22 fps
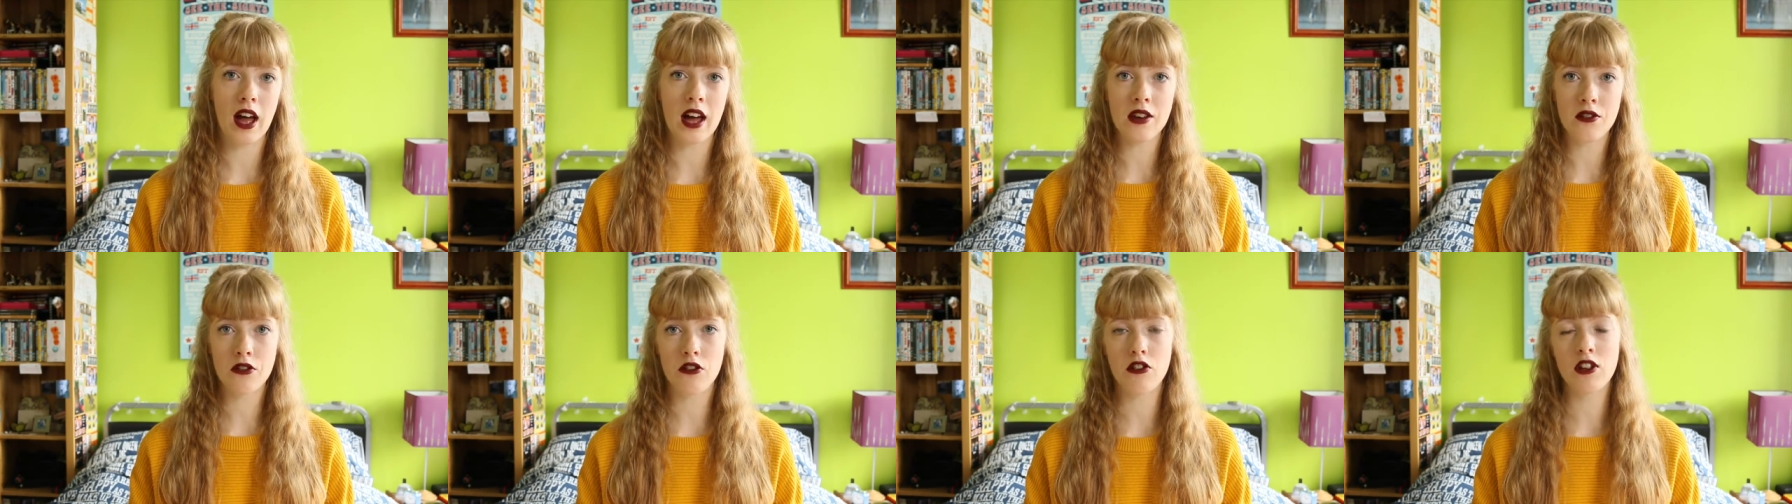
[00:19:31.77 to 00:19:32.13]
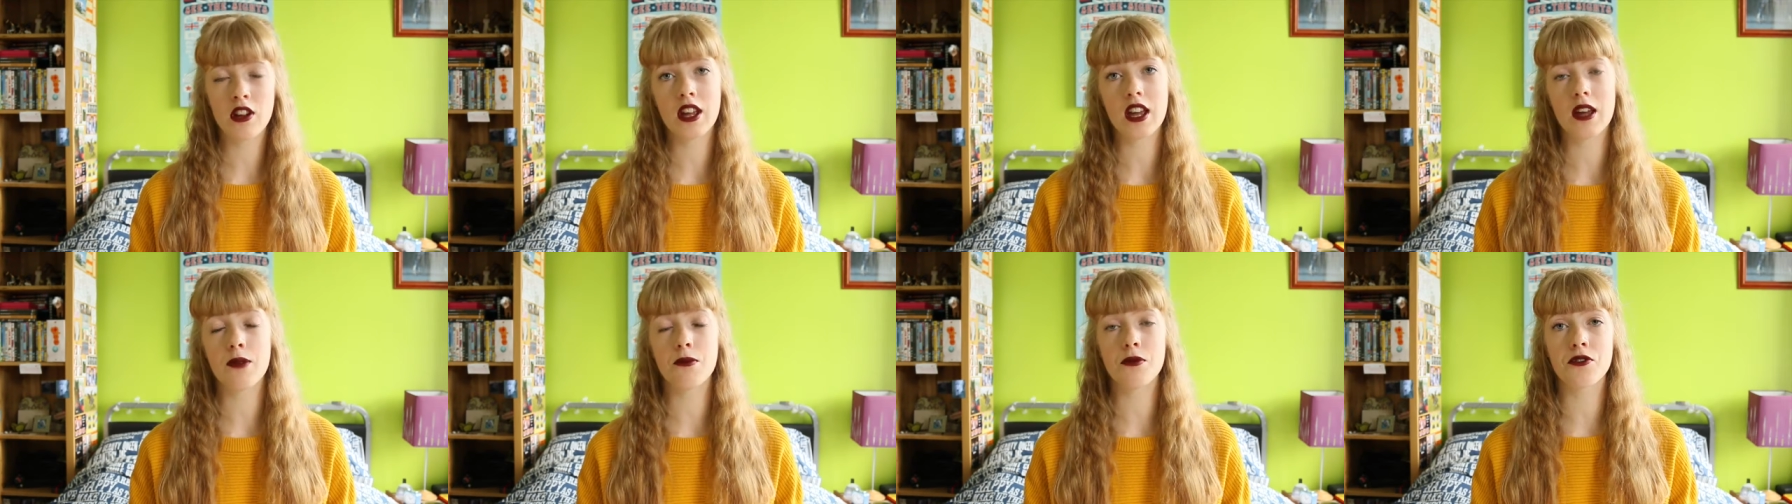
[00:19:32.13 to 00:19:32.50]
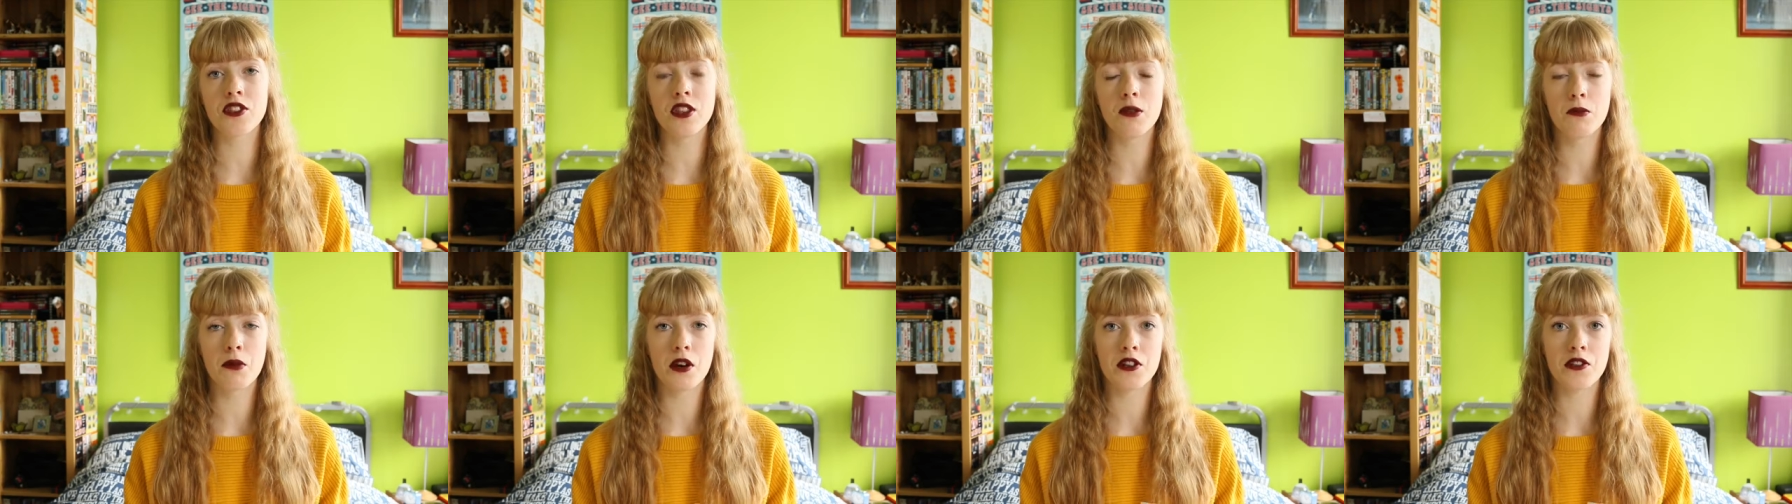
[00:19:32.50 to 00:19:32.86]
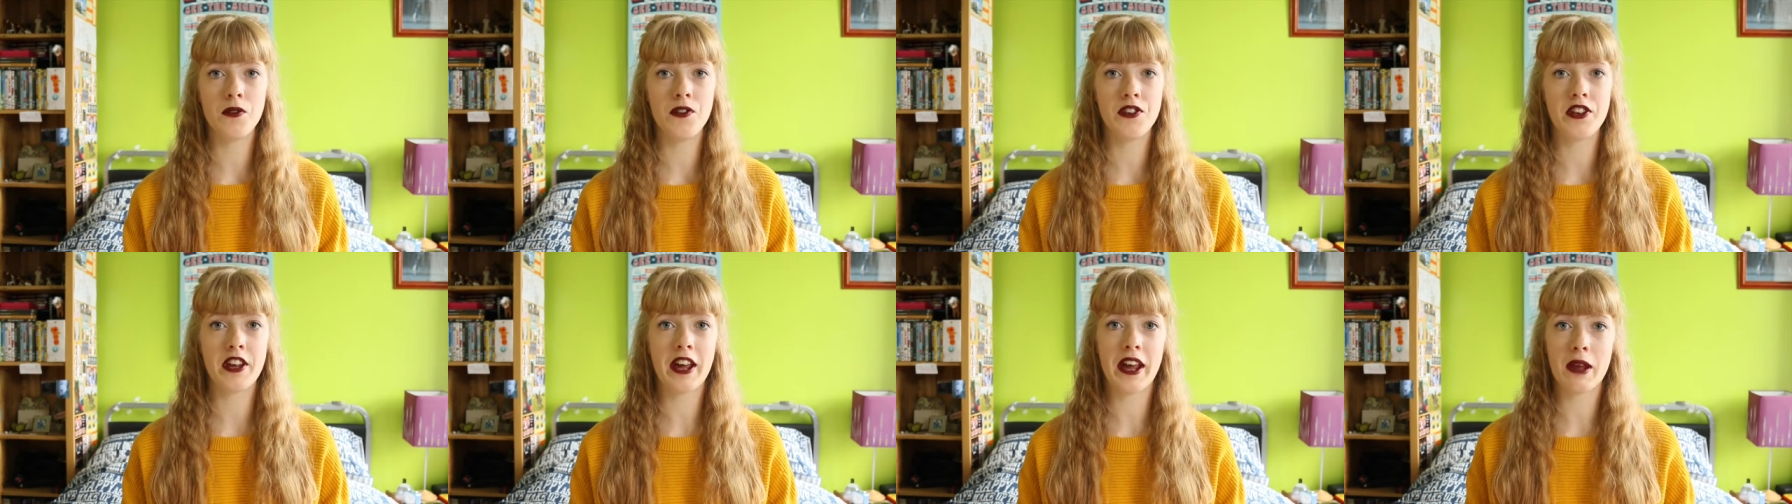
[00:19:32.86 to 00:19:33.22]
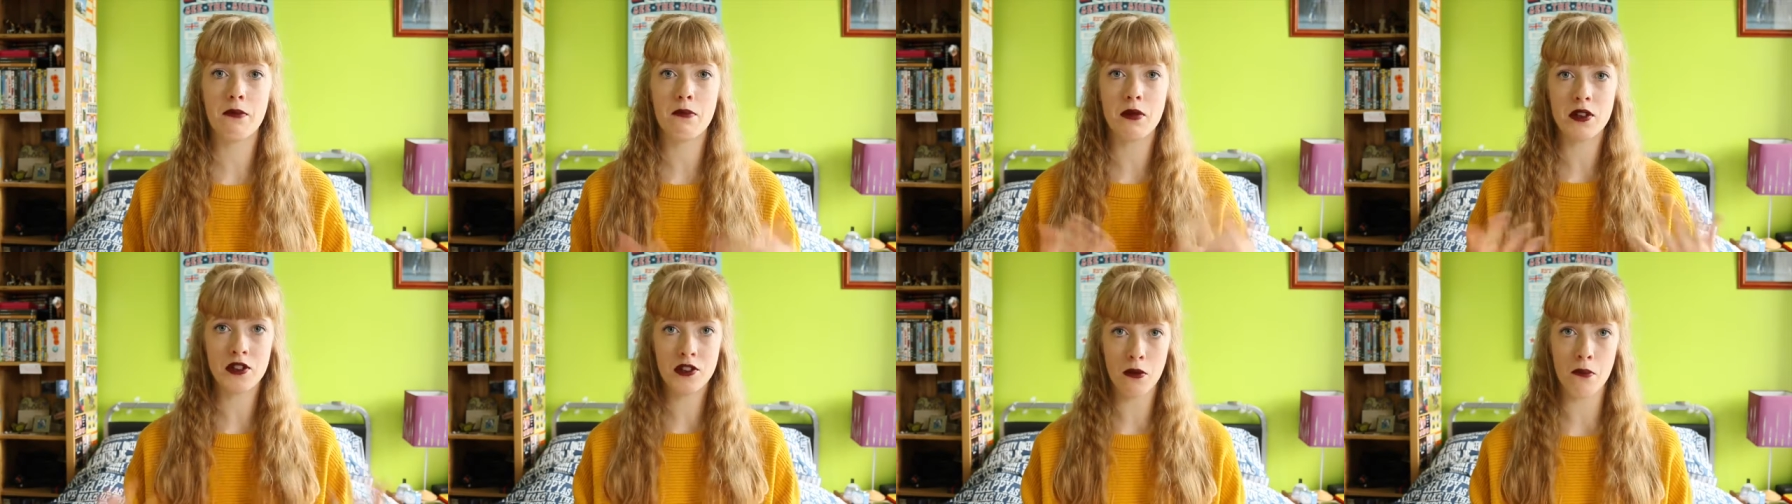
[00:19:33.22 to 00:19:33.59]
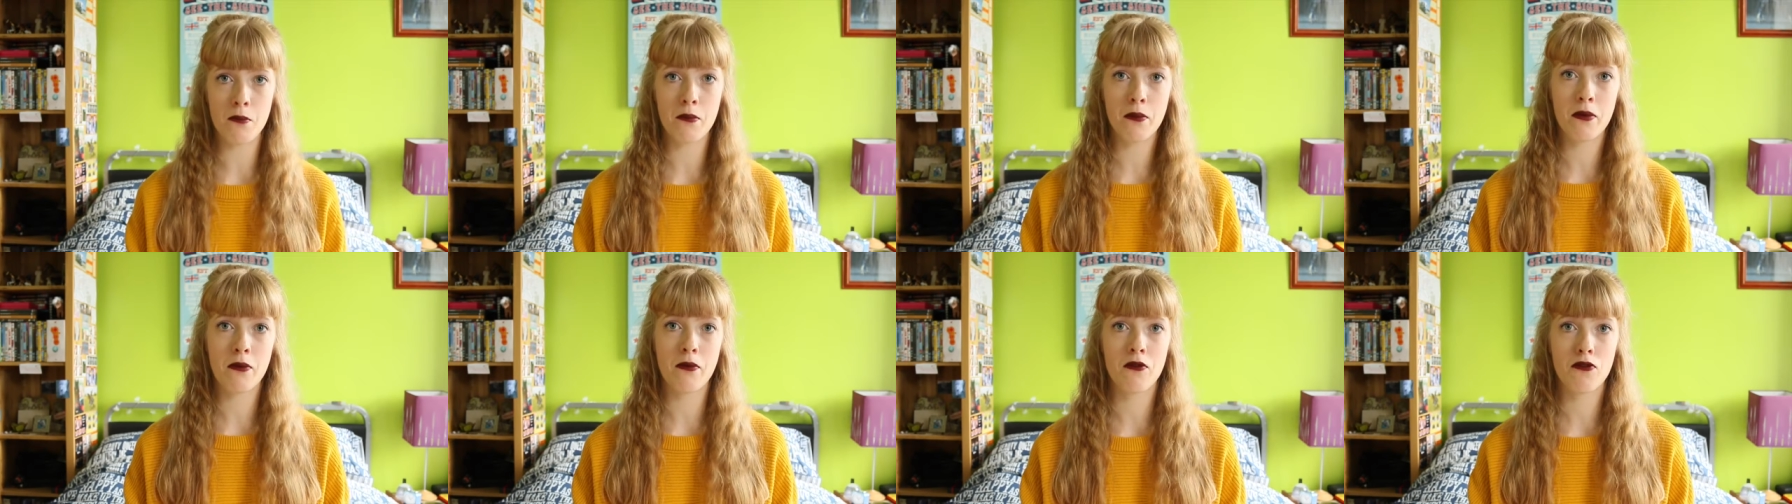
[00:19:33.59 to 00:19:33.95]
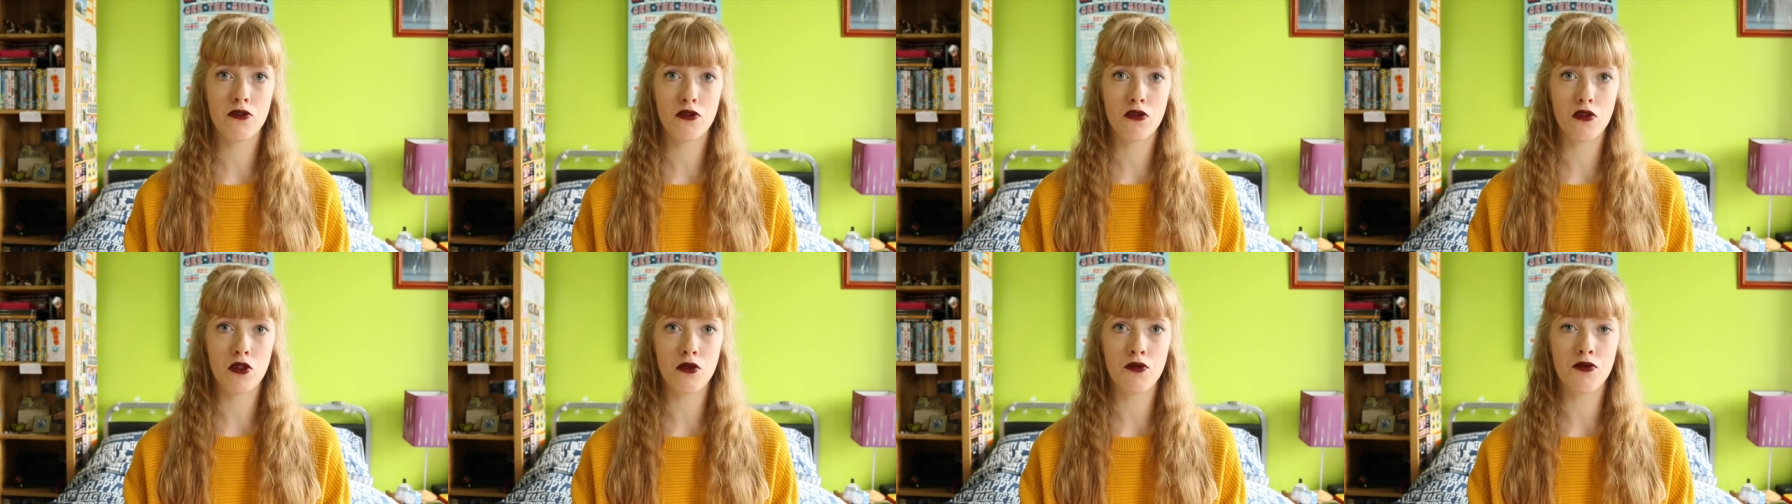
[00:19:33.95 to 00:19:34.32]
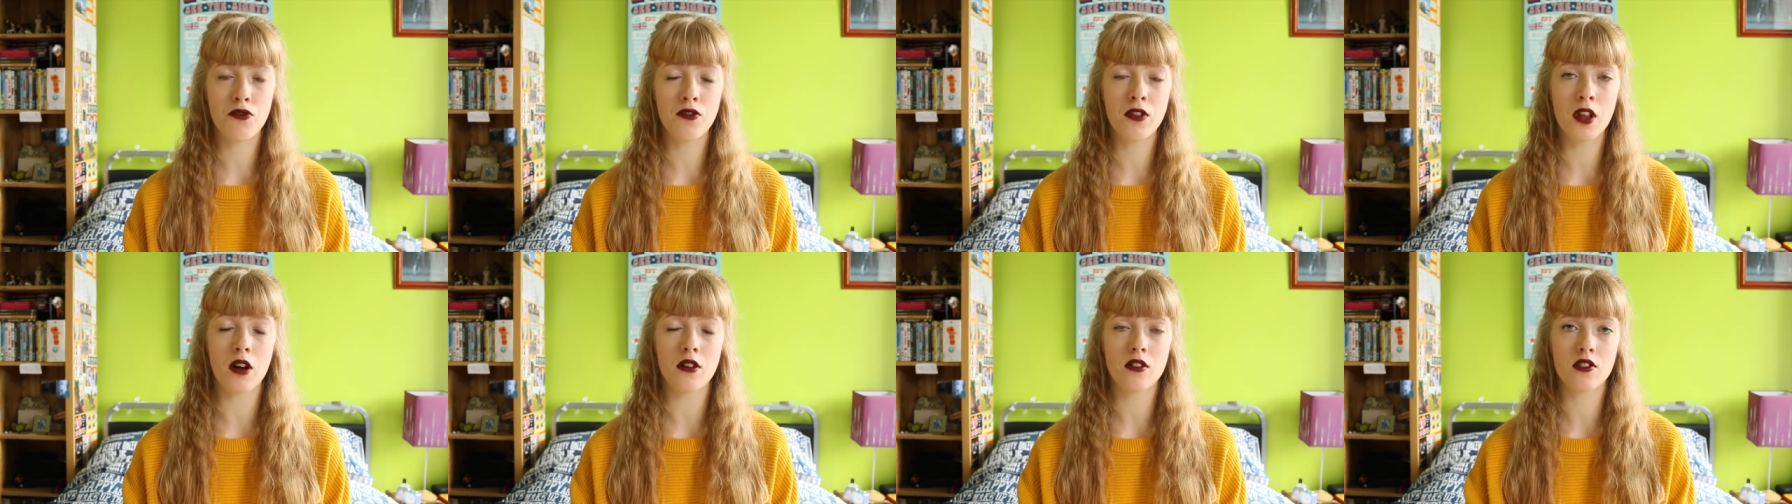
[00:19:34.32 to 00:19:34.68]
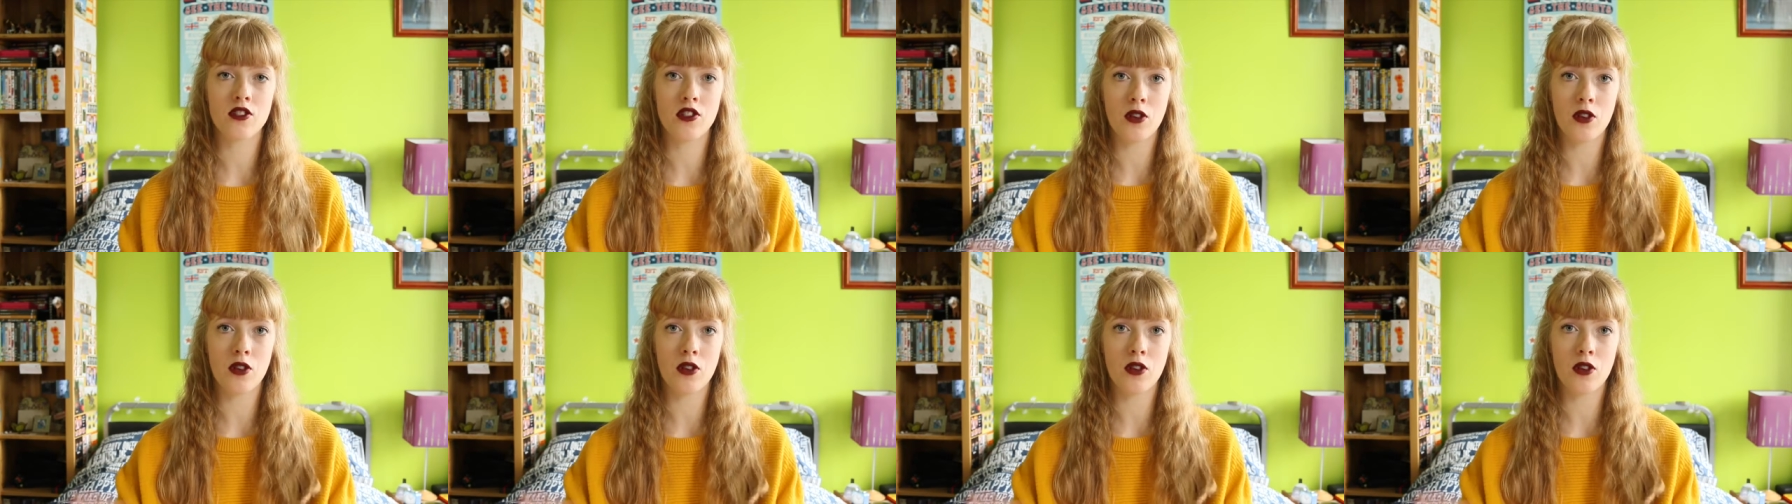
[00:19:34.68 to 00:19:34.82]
Anne of Green Gables in the modern day, but done through vlogs.